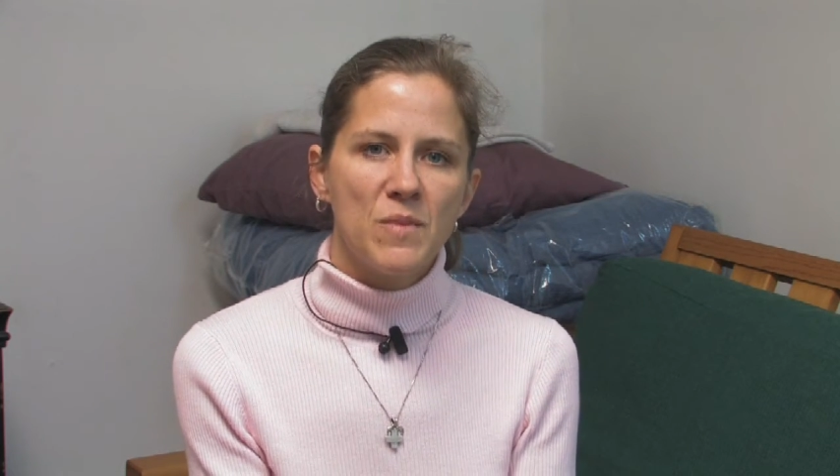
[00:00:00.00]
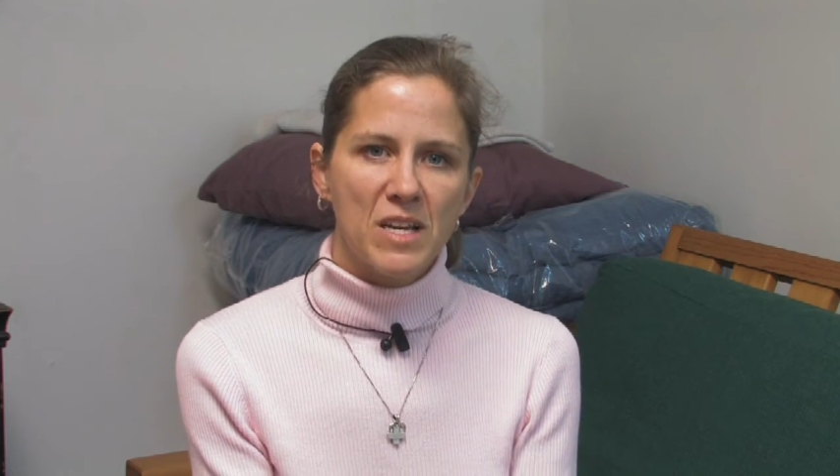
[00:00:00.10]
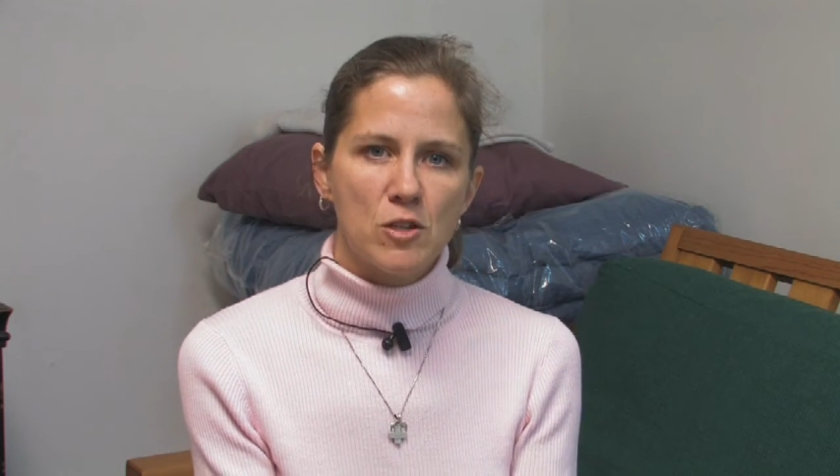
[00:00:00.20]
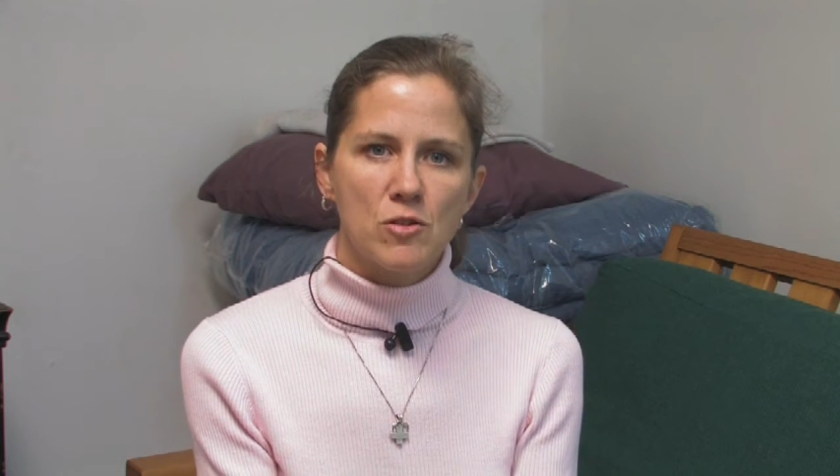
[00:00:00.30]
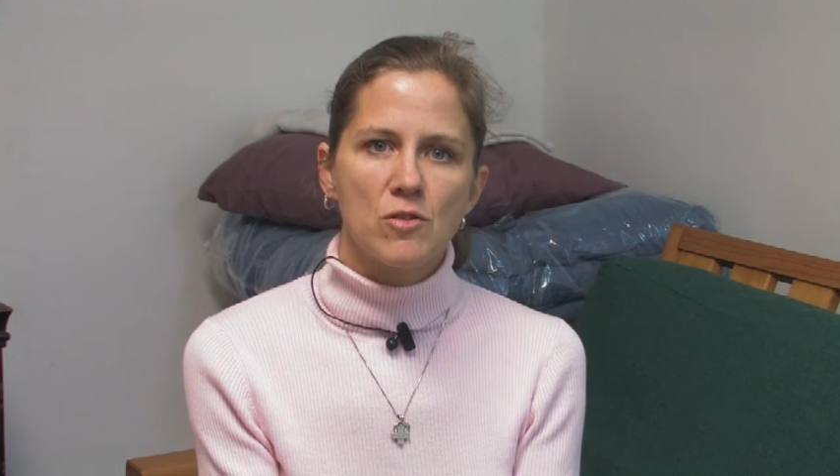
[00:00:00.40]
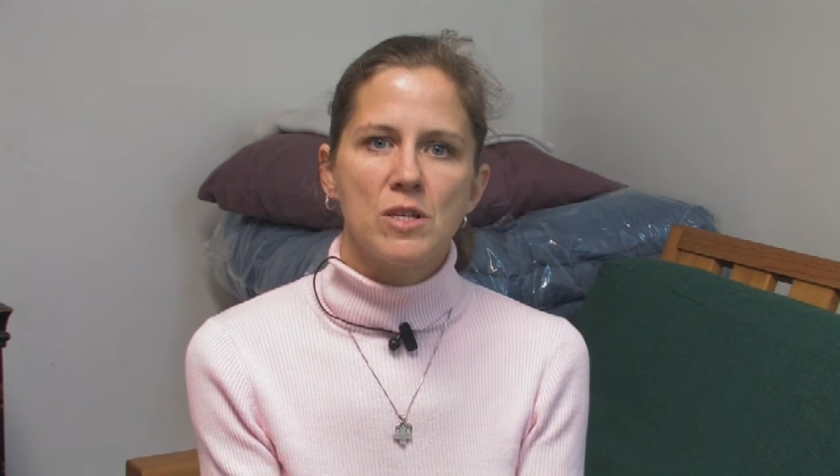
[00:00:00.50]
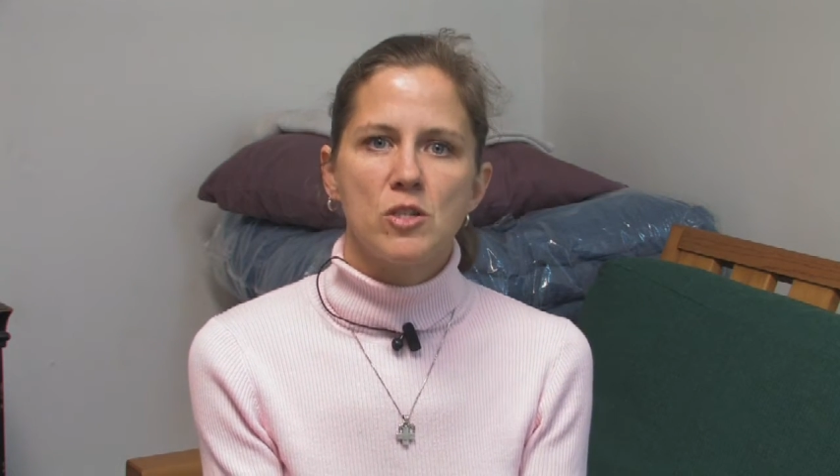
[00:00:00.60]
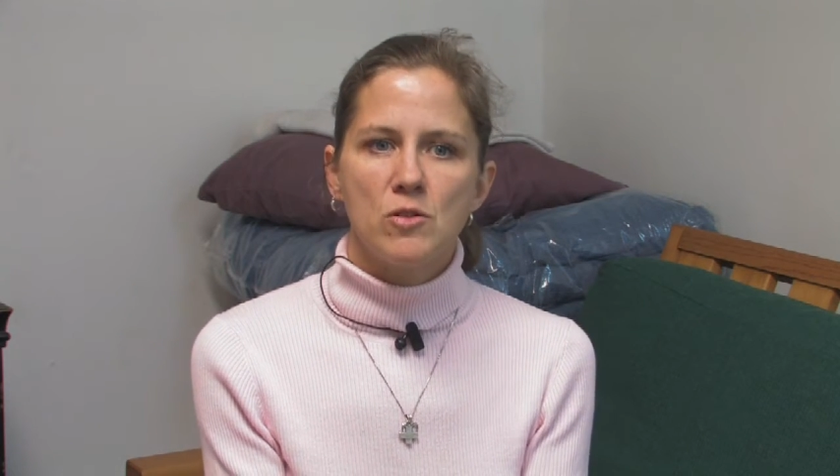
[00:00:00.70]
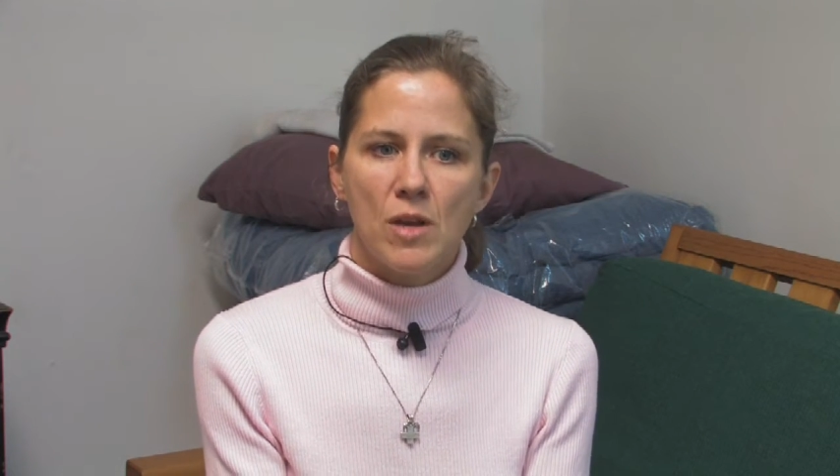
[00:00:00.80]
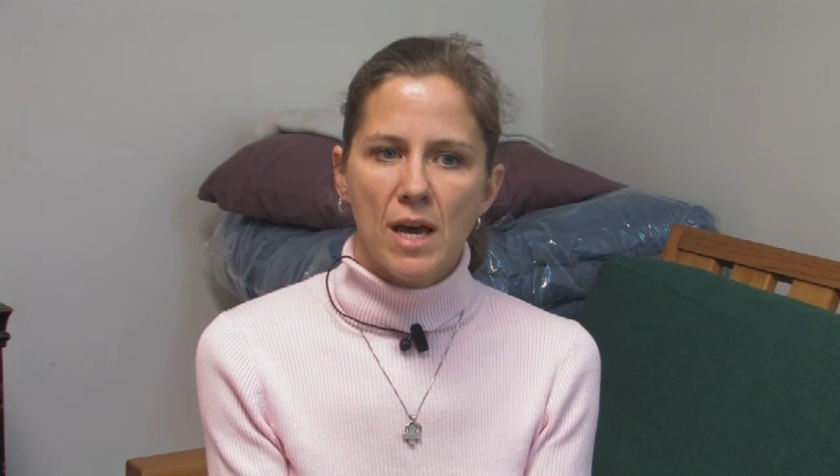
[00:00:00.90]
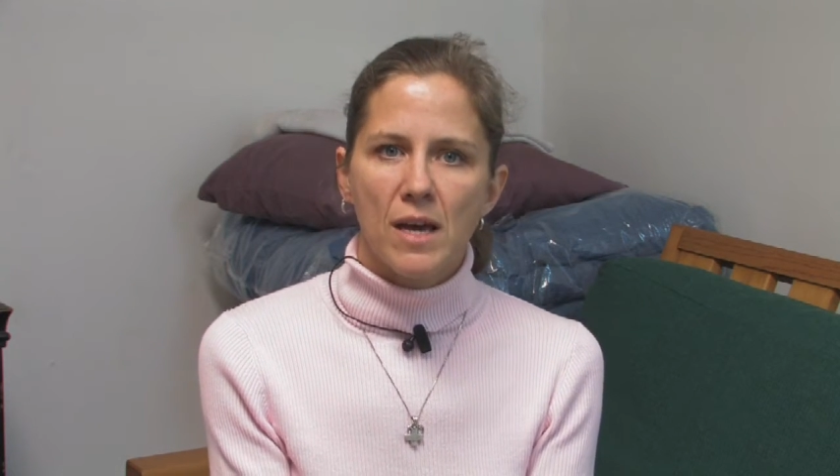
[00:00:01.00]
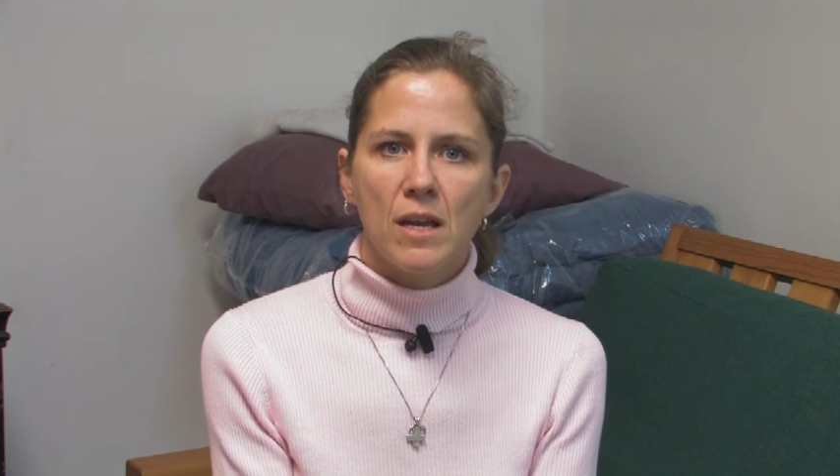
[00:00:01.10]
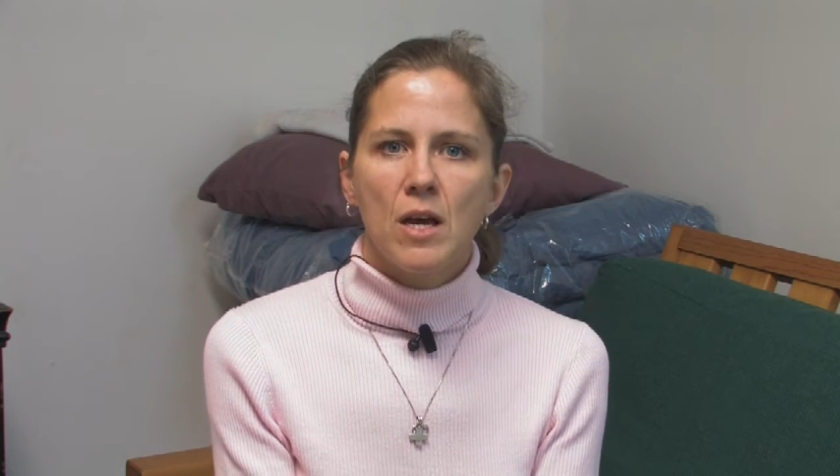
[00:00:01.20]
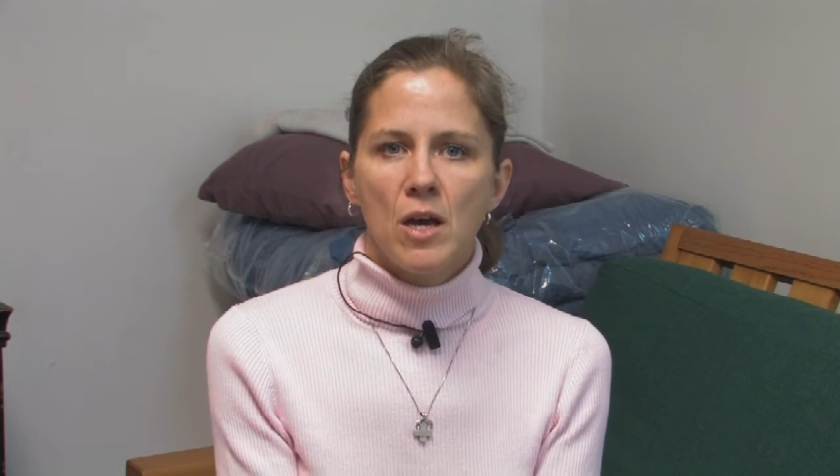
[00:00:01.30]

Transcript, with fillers: make sure that you get